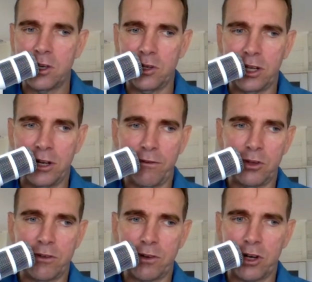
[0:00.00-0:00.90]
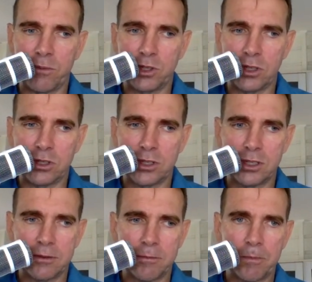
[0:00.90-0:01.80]
you get a few different options.
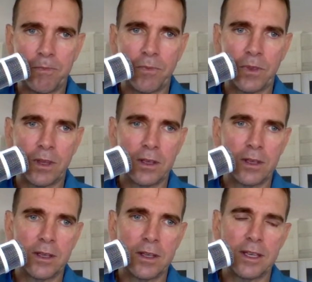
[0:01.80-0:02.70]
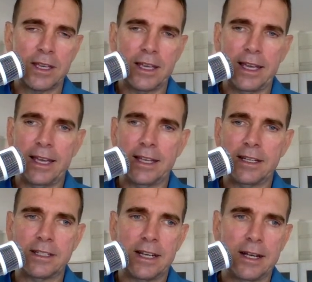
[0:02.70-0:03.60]
And